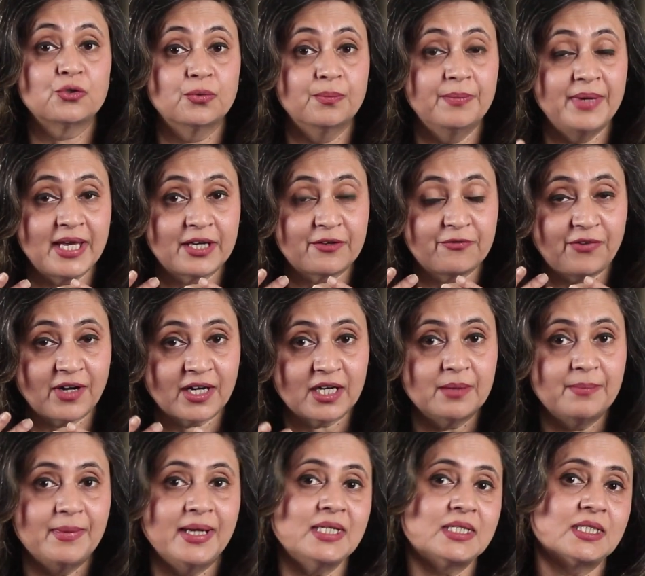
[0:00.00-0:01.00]
make
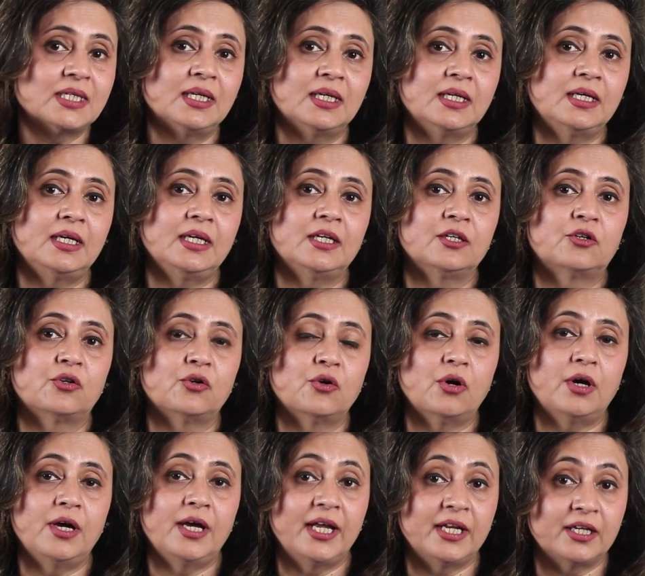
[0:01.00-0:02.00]
fundamental
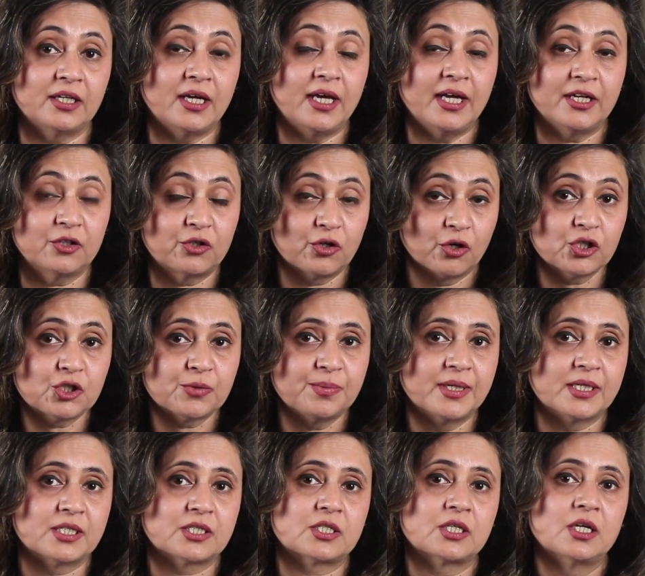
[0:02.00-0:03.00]

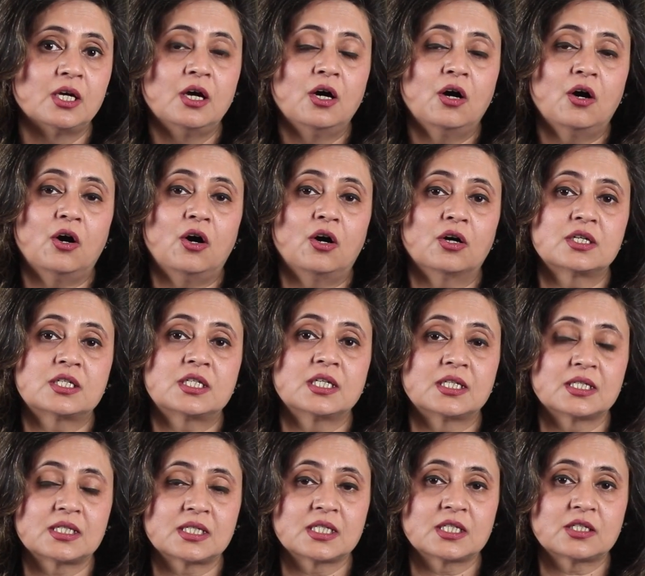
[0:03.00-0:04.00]
encroachments on
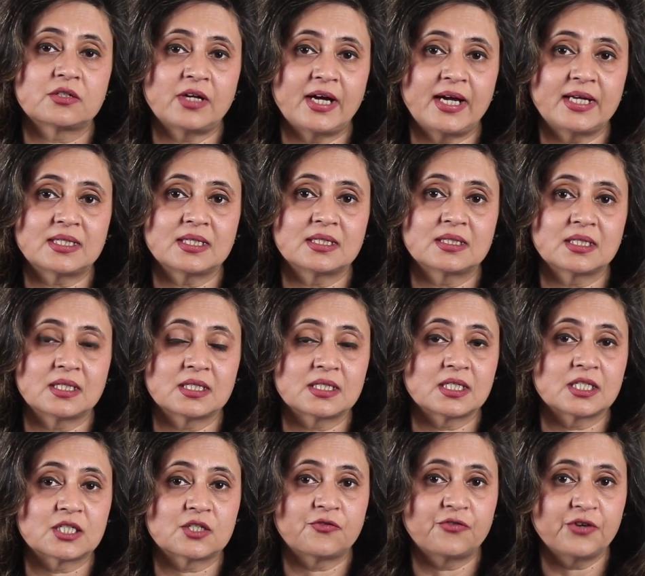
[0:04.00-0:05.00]
citizens' rights and
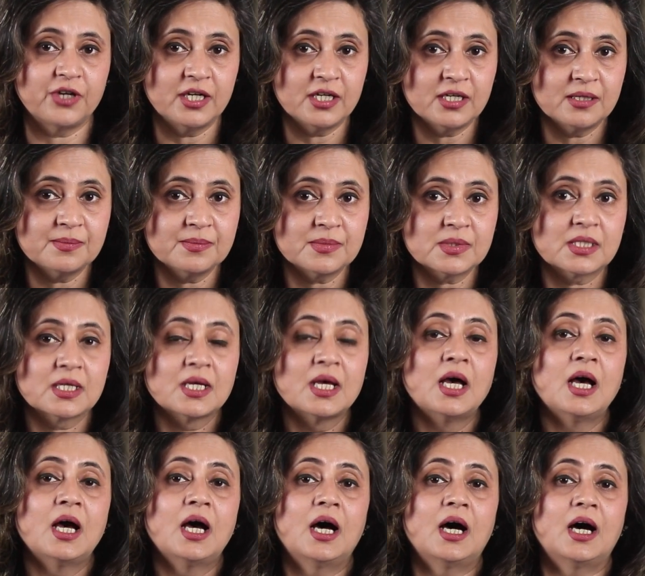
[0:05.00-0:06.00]
citizens' freedoms.
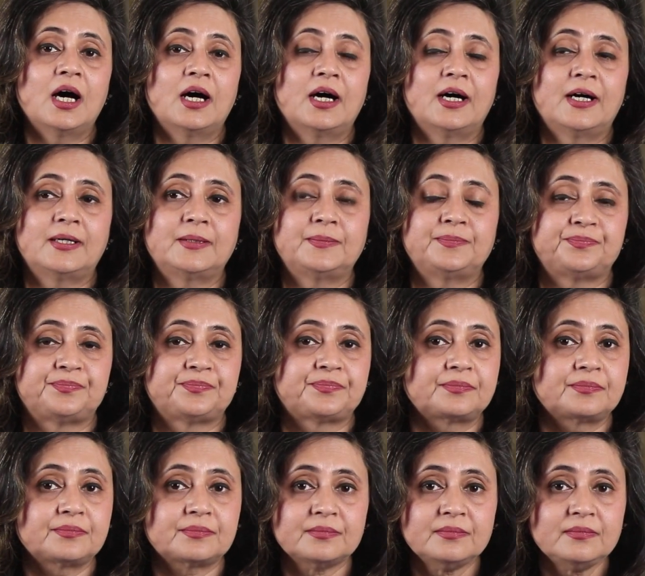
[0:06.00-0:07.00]

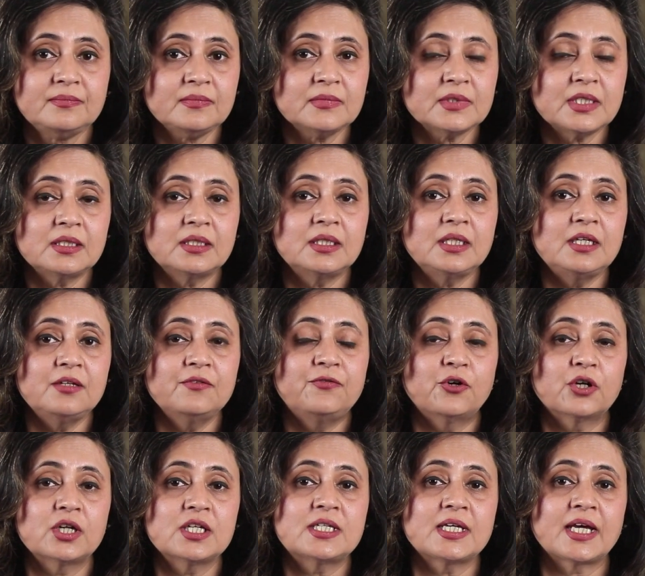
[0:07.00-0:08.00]
The
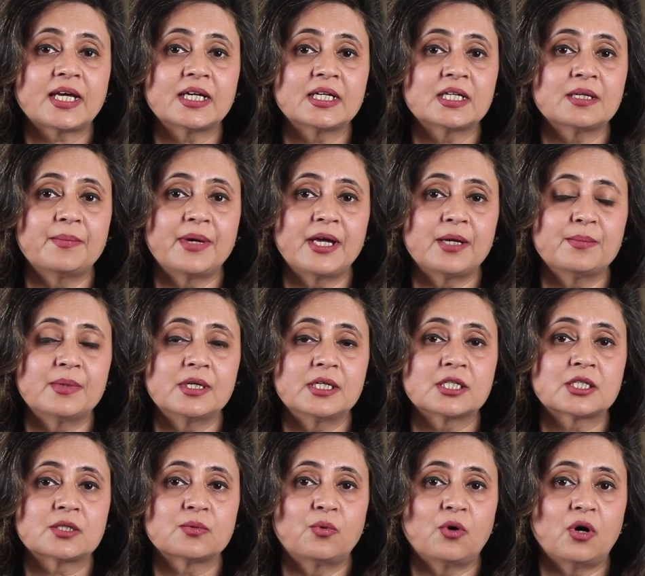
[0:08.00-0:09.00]
42nd
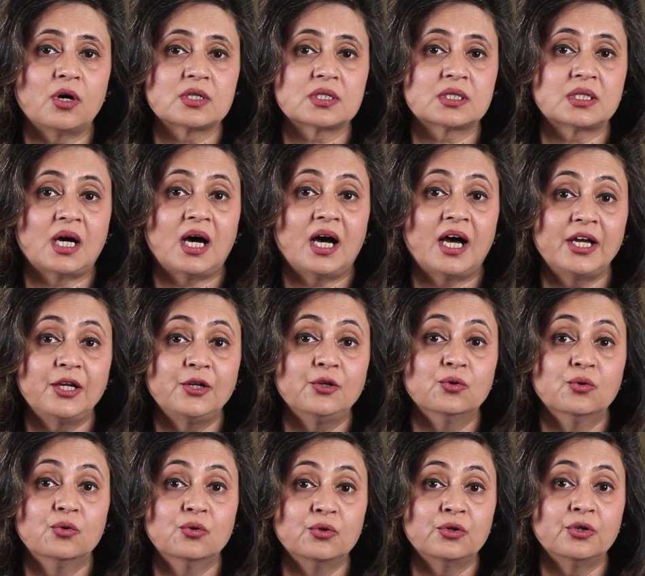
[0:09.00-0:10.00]
Amendment was the high
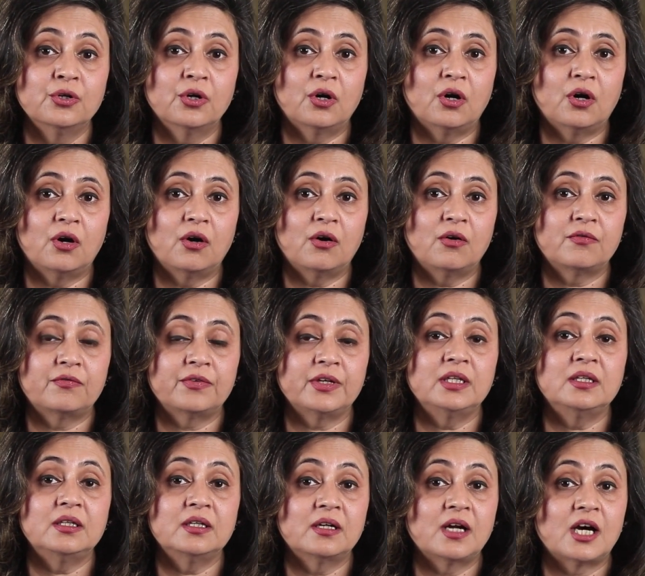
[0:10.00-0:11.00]
noon of
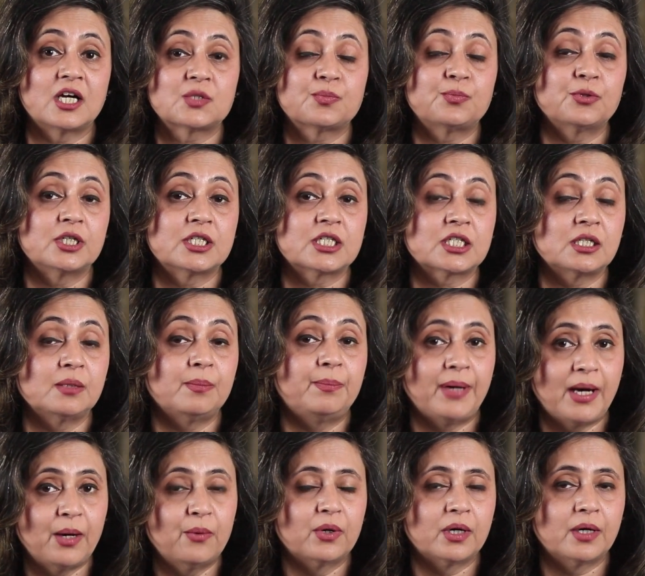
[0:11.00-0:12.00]
Indira's political
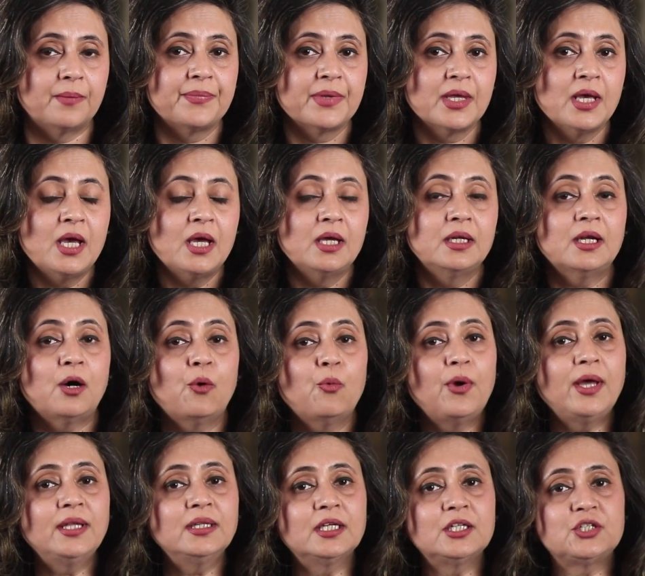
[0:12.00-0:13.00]
power. Now,
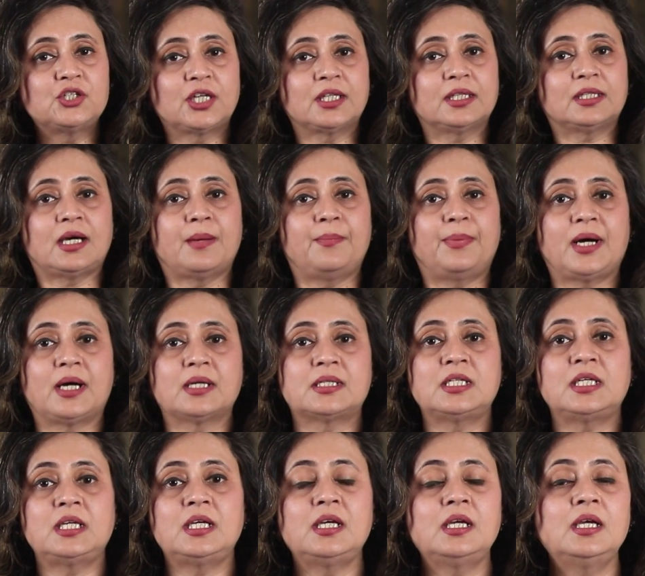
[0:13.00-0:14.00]
when the Janata
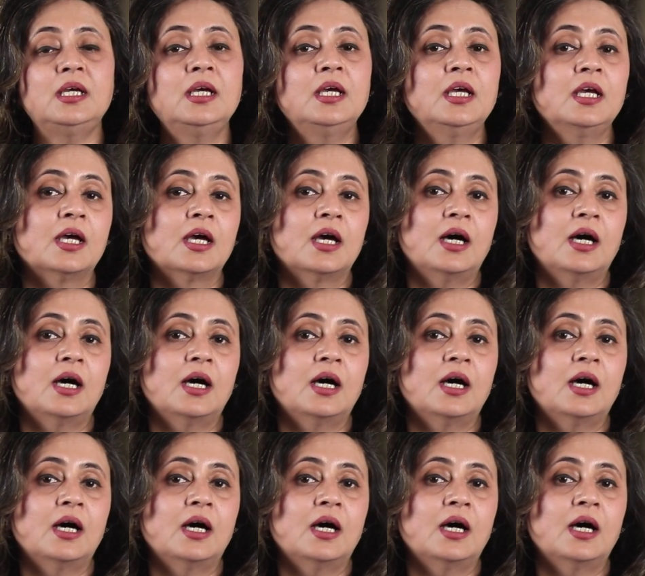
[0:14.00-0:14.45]
Party